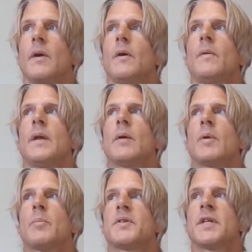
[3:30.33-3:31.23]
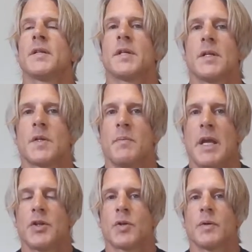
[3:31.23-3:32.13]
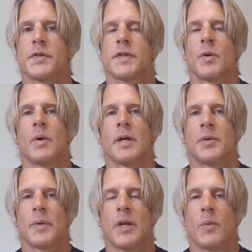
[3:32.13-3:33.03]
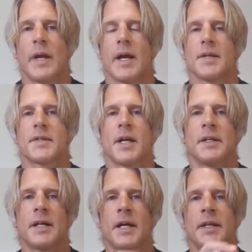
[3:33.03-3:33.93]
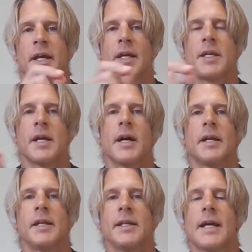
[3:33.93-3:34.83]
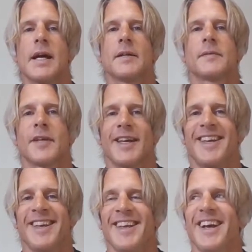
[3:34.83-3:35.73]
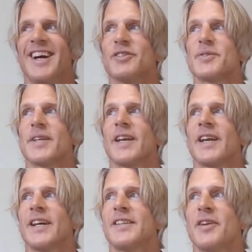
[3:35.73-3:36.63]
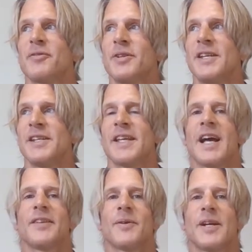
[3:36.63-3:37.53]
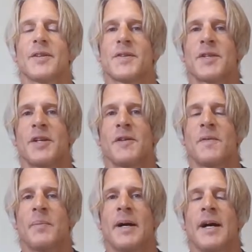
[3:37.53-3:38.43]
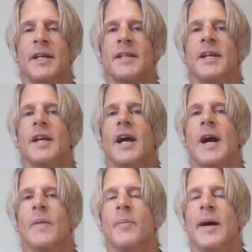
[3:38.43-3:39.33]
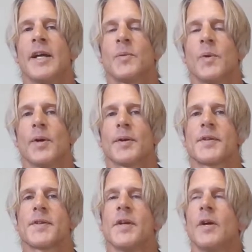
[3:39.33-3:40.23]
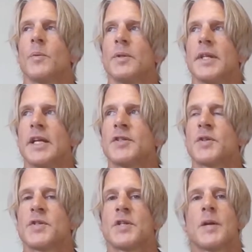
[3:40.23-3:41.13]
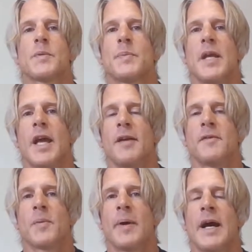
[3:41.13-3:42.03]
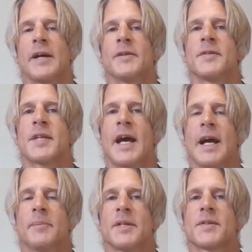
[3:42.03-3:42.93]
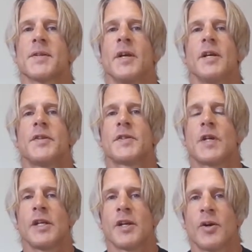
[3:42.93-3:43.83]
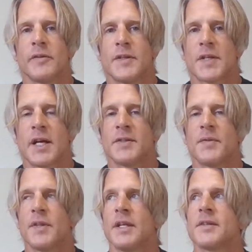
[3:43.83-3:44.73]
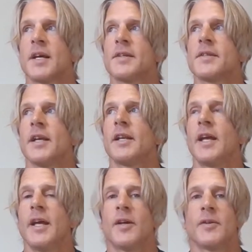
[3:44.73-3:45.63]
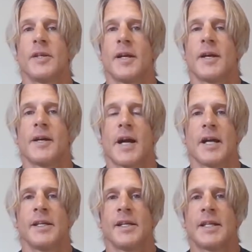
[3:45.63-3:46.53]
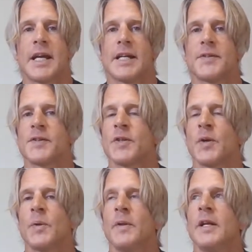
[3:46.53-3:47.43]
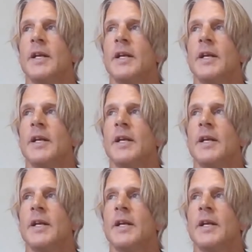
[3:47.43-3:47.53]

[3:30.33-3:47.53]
that represented as a major and so on, and right away I signed on. Heck yeah, I need that. Okay, I was like, I definitely need that, right? The study of the mind, how the mind works, relationships, behavior patterns, habits, studying all these kinds of things. I said, hell yeah, I need that. So